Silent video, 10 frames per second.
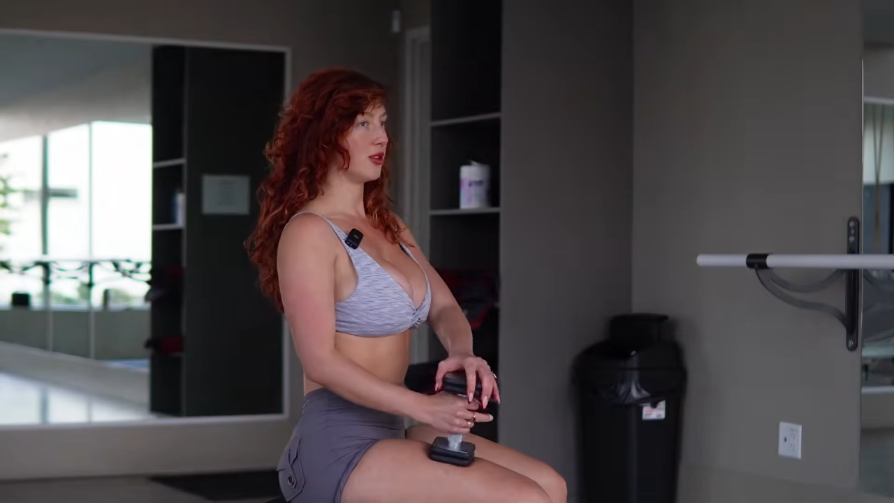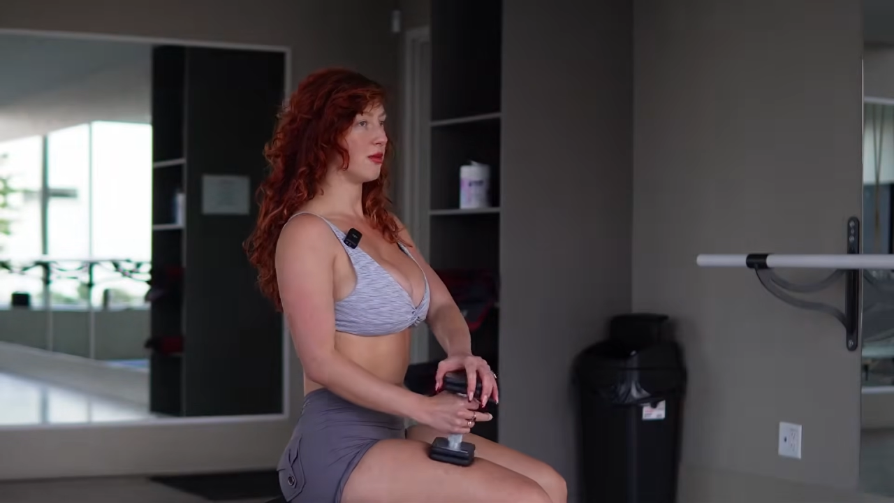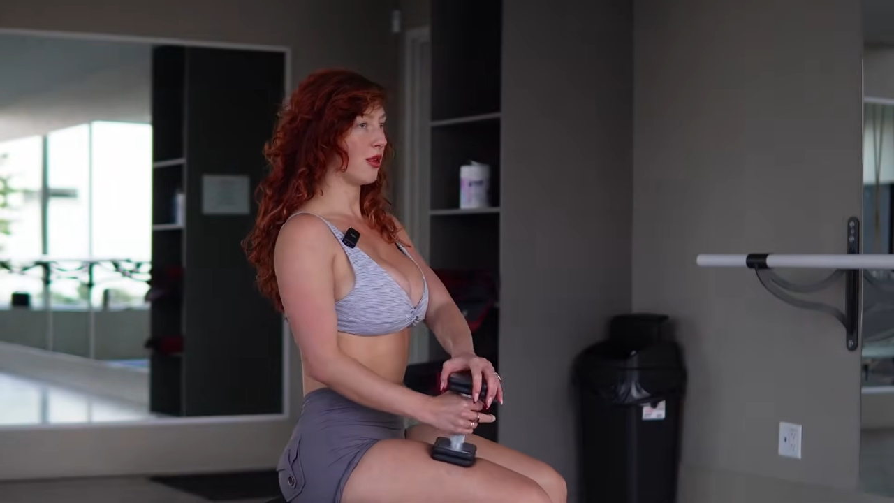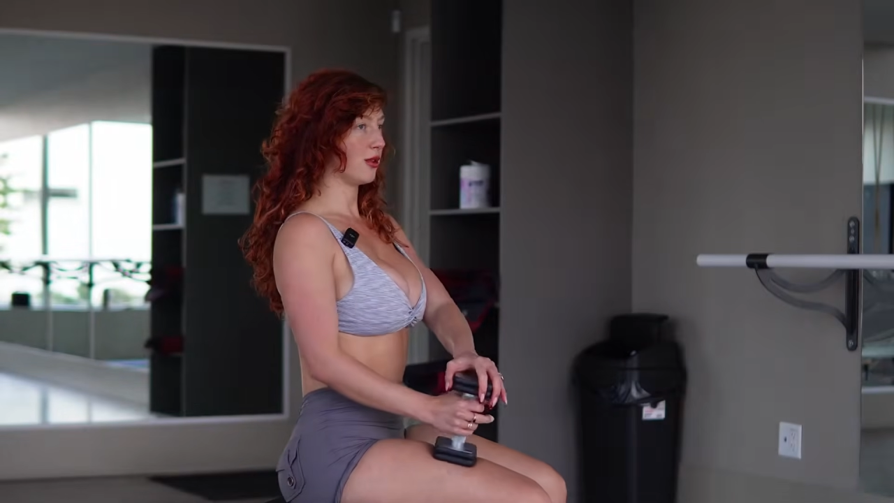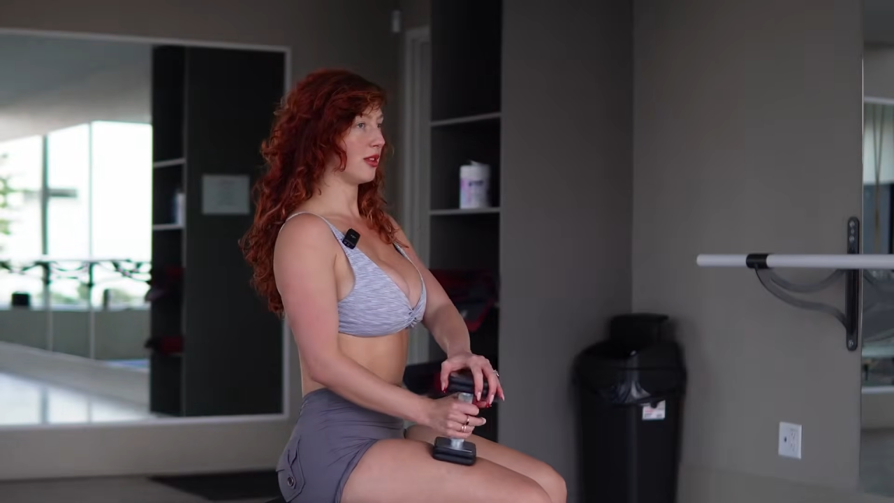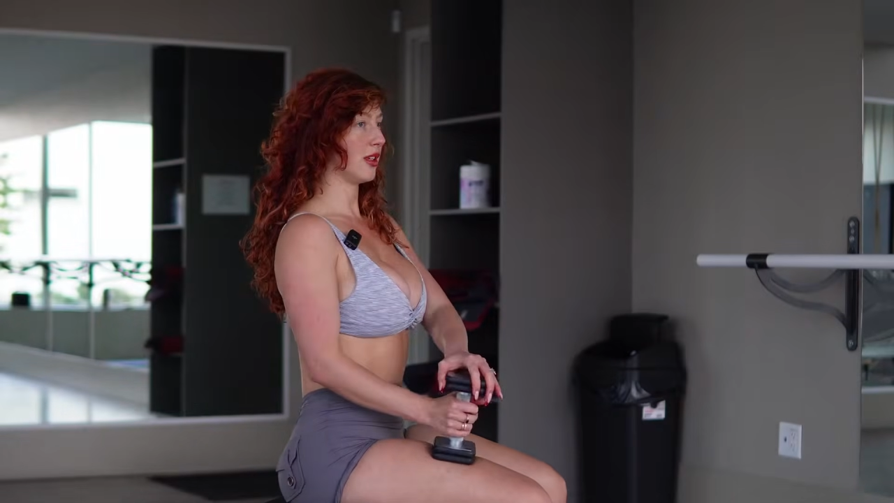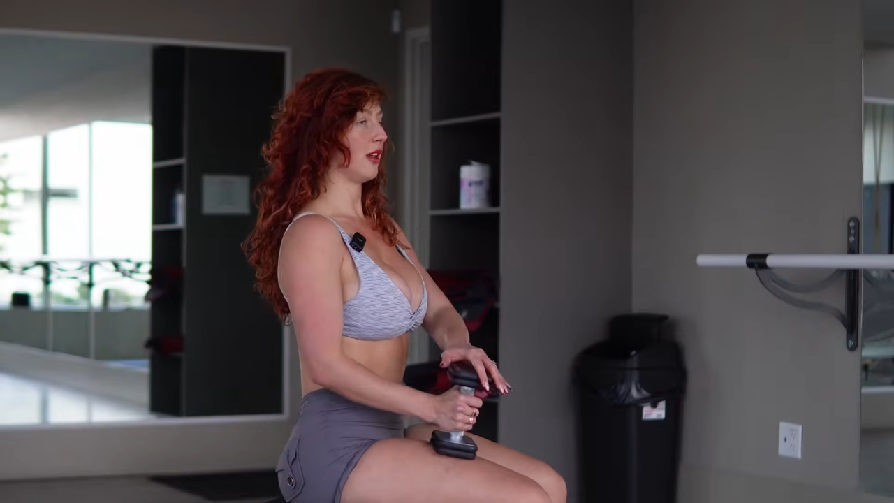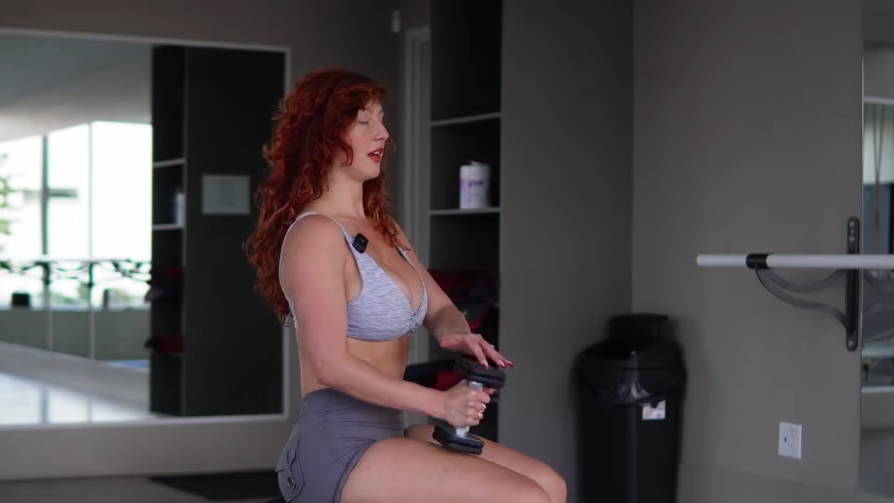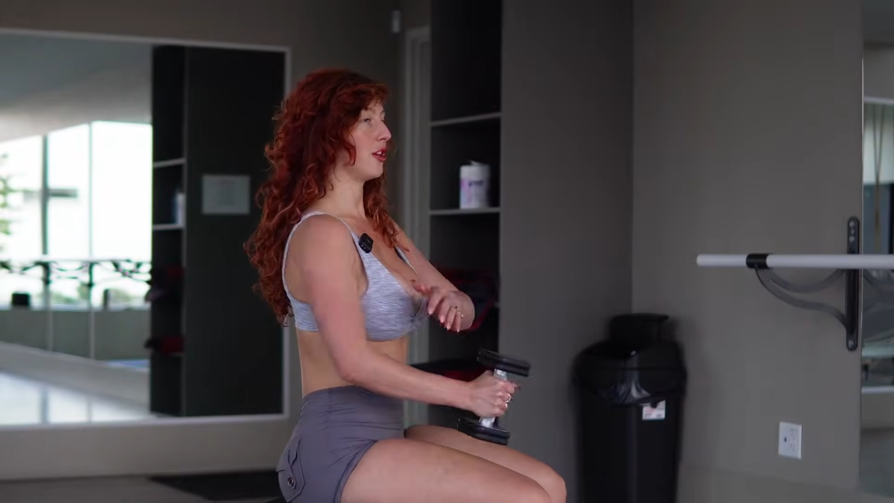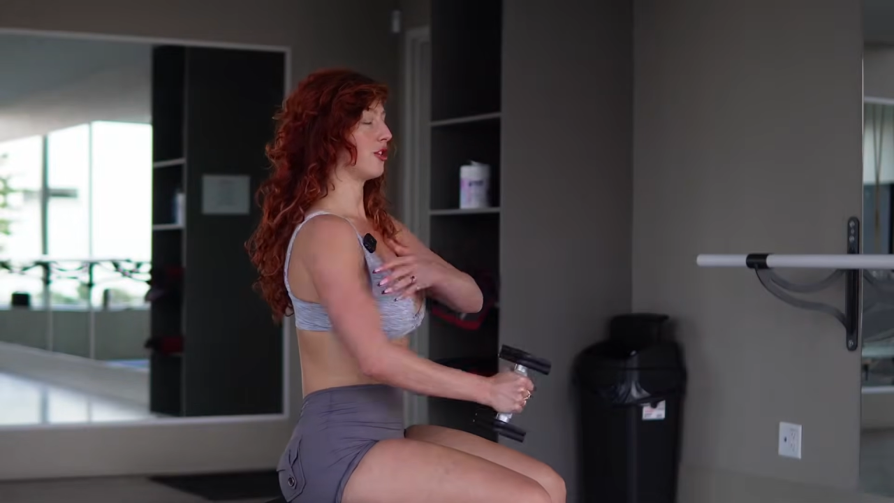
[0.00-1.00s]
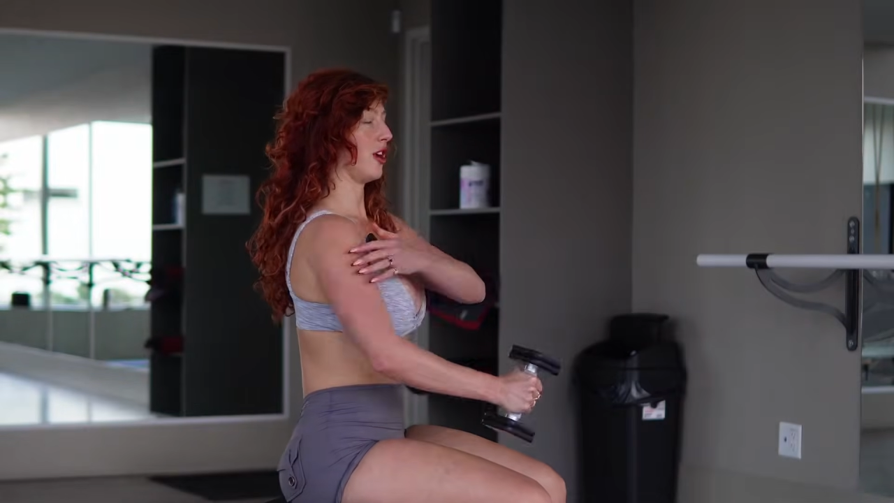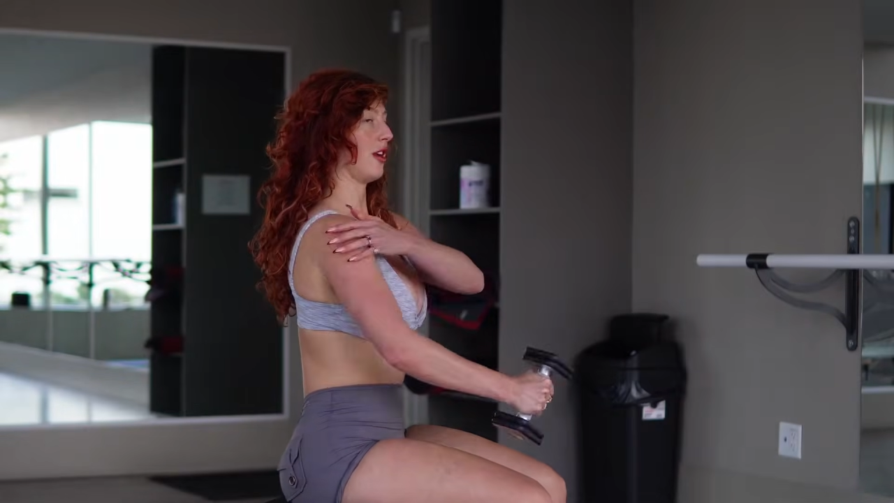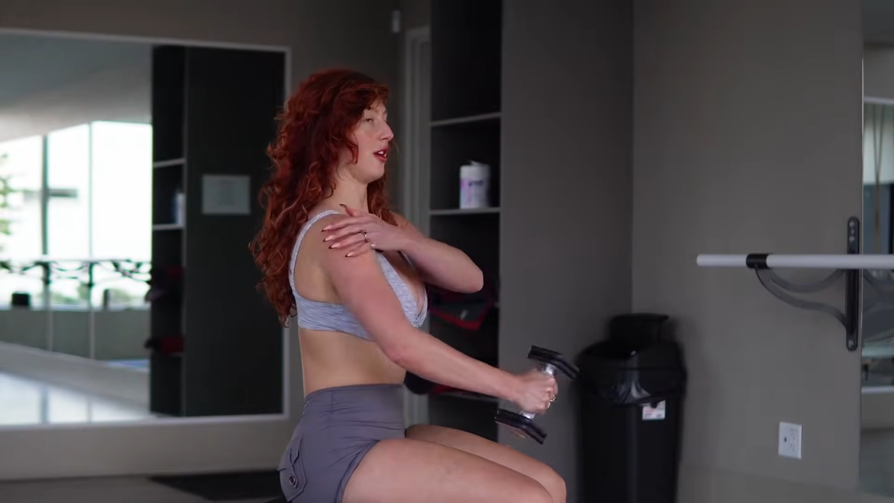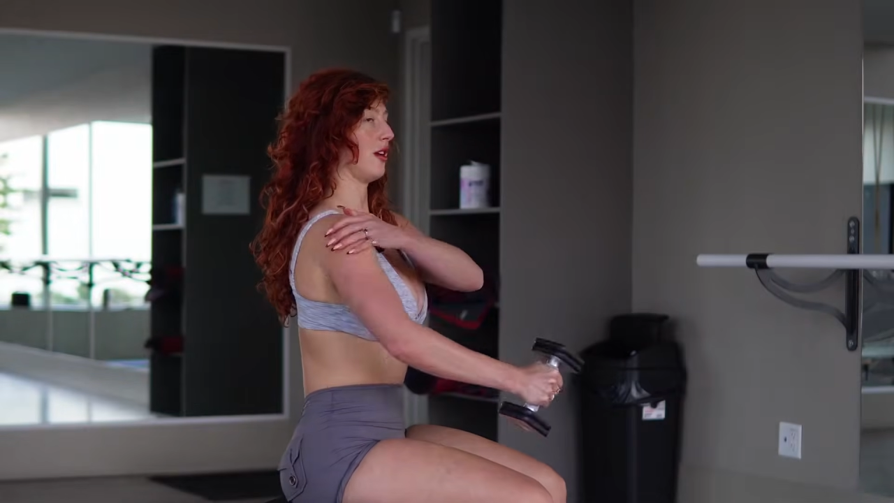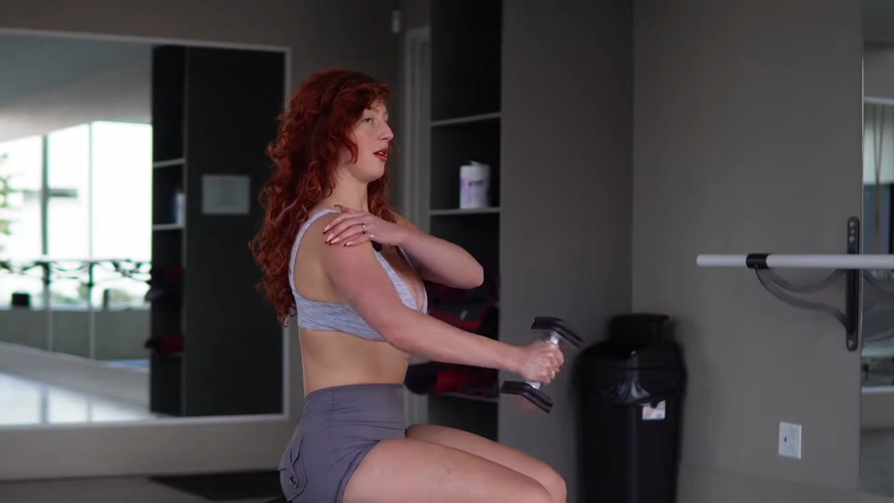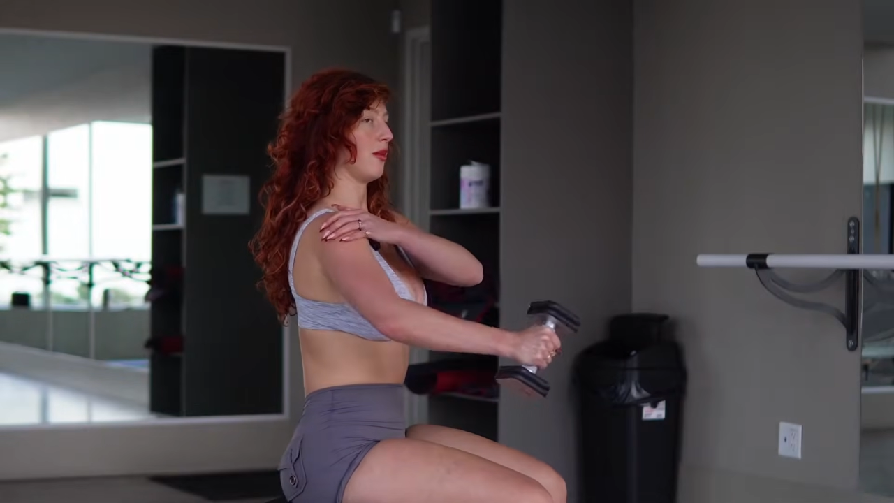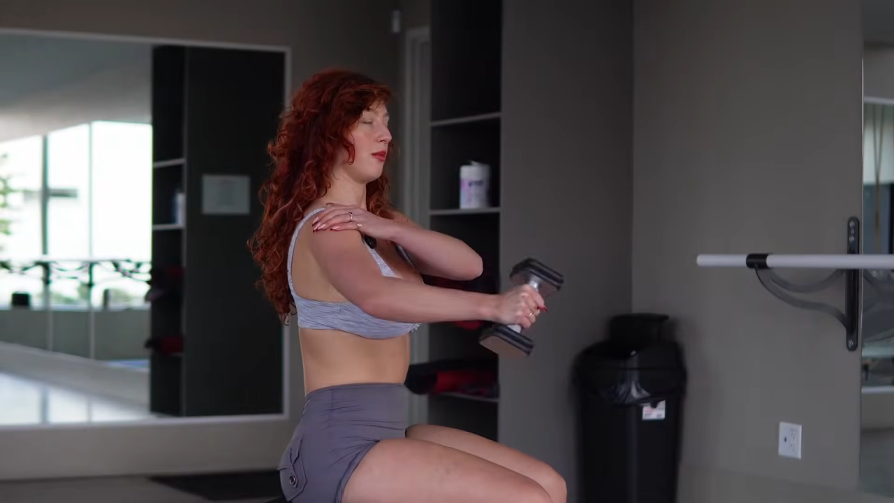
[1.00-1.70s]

mostly, like I try to